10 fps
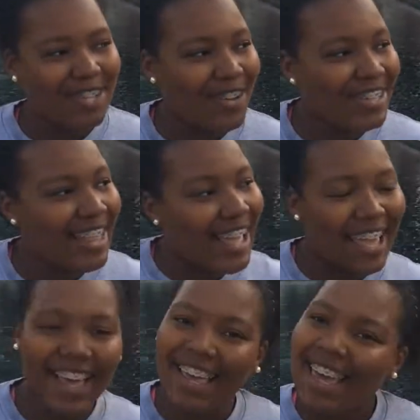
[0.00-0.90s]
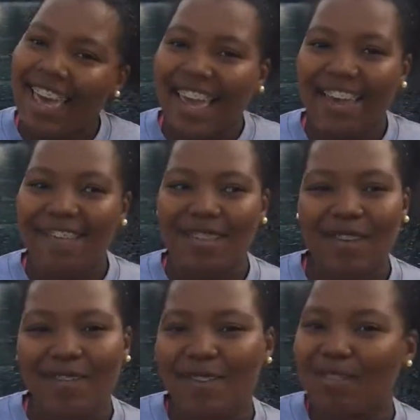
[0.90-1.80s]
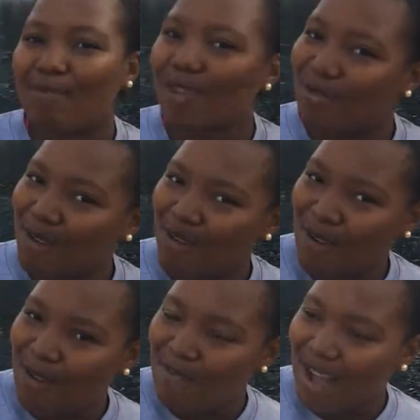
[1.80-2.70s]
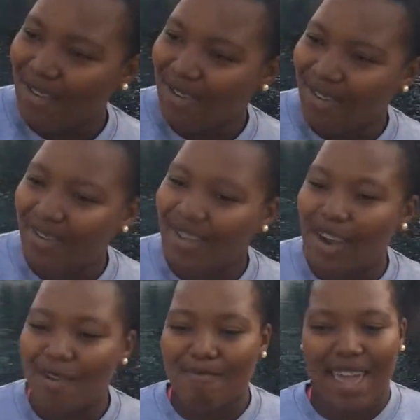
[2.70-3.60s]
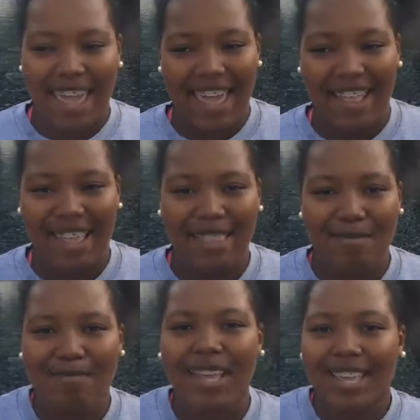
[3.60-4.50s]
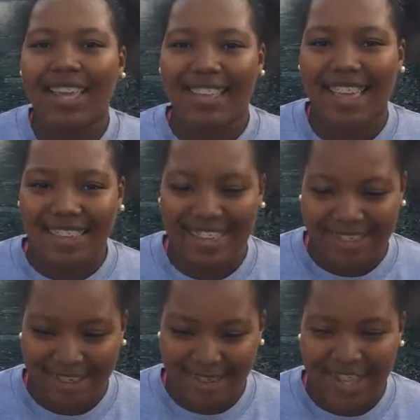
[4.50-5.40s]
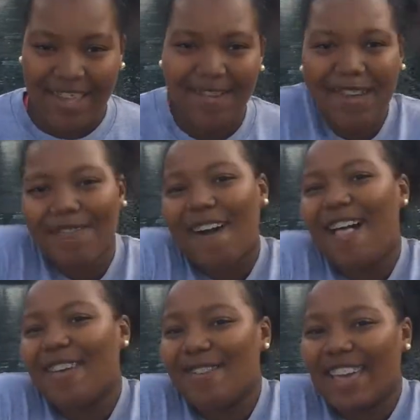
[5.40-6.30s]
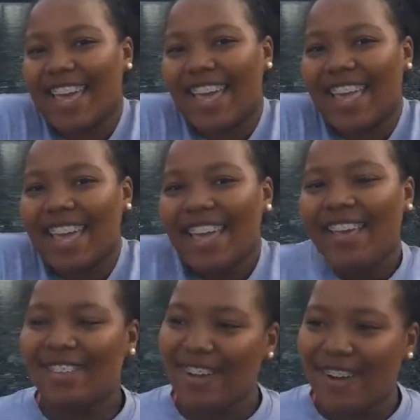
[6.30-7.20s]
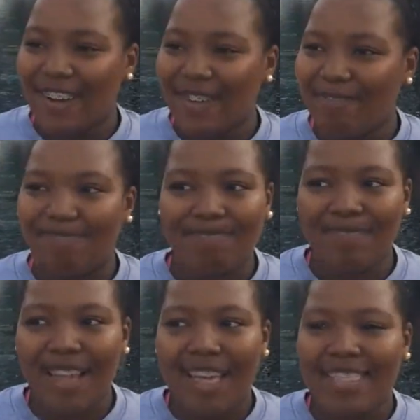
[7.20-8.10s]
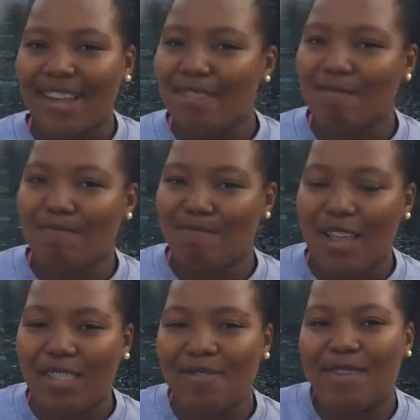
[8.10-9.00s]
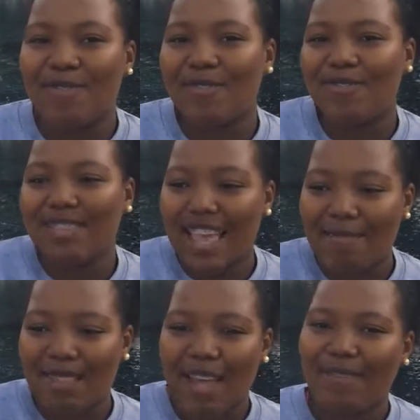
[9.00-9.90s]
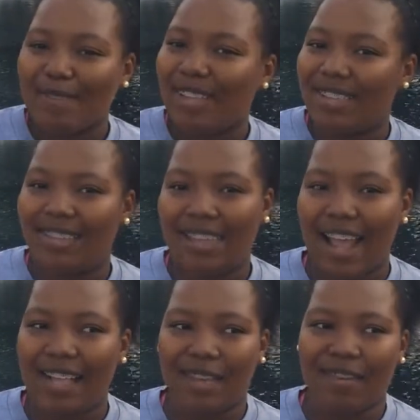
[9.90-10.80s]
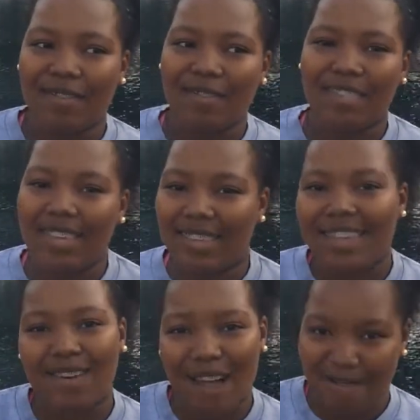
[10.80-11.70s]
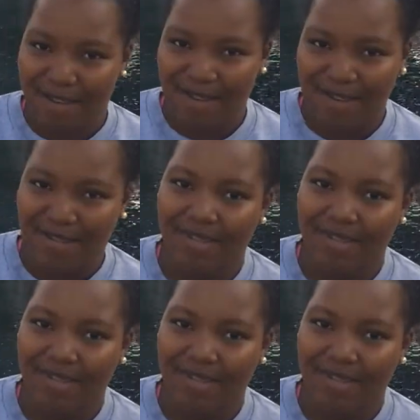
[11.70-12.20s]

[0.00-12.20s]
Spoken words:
So it's like, even the people who are supposed to be role models are bad, and the media does this to us, and we follow it. So they're the people who set black people in society. At least that's how I feel.